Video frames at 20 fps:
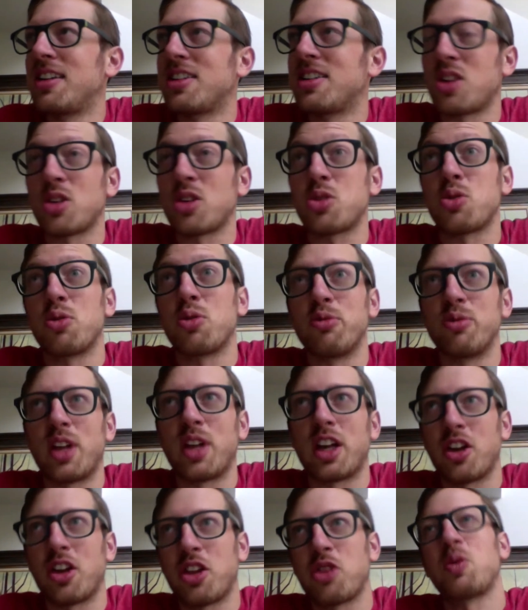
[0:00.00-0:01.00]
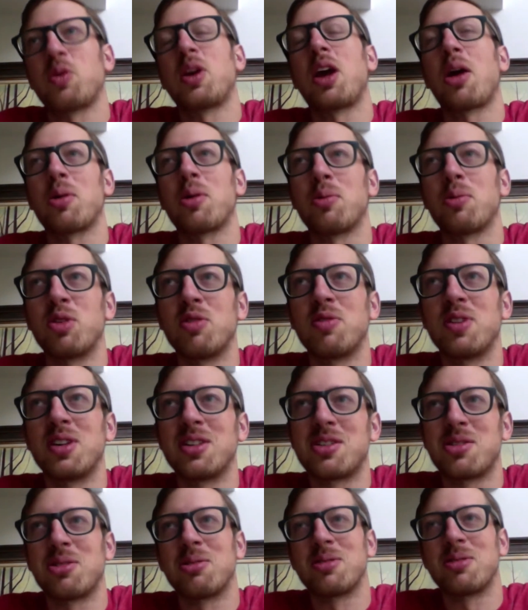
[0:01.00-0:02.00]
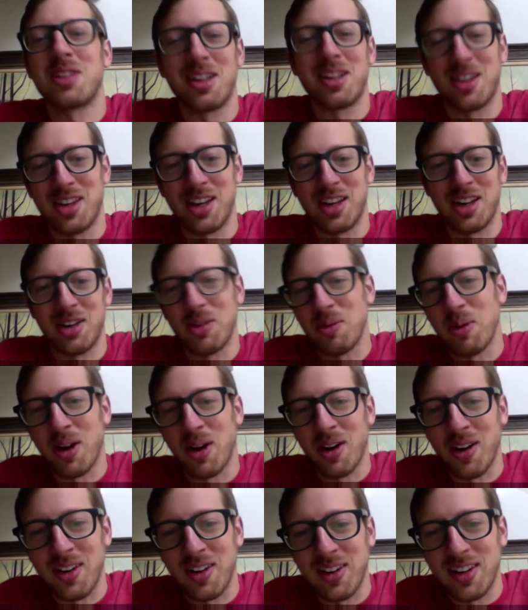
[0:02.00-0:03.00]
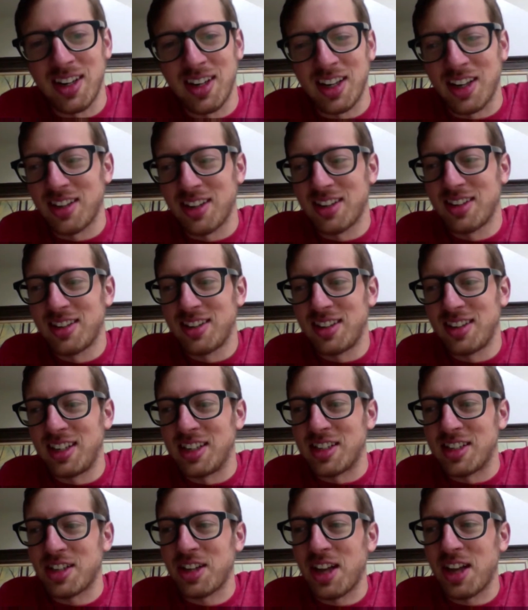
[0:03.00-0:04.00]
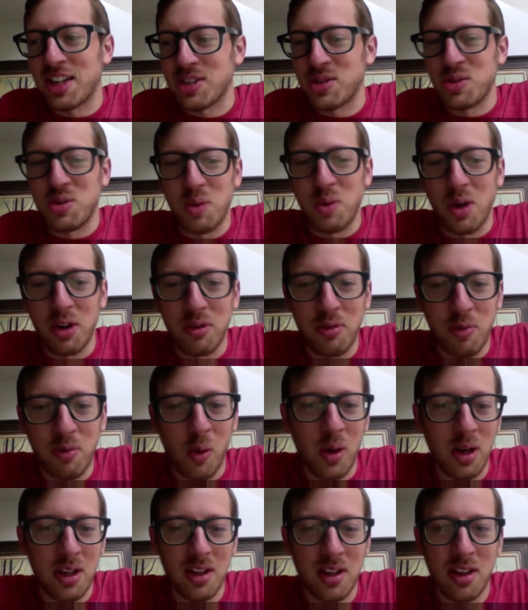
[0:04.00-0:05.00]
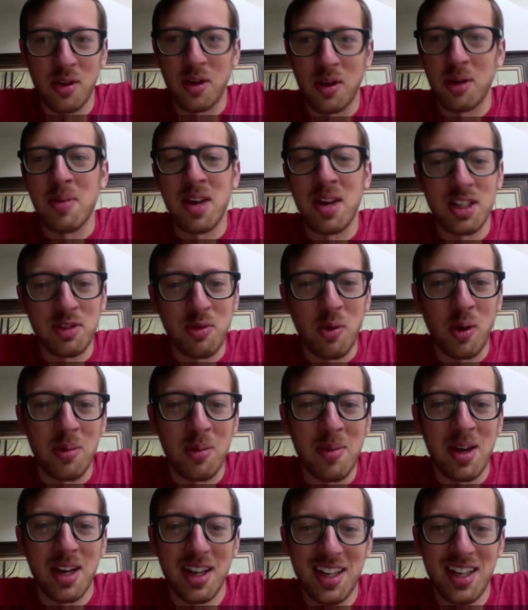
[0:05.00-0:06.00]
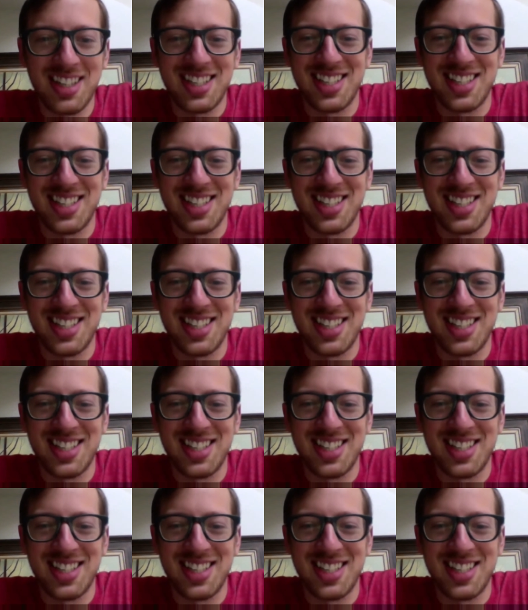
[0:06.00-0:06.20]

Also like a 3-hour movie, so it was that thing where each class is what, 30 minutes, 40 minutes.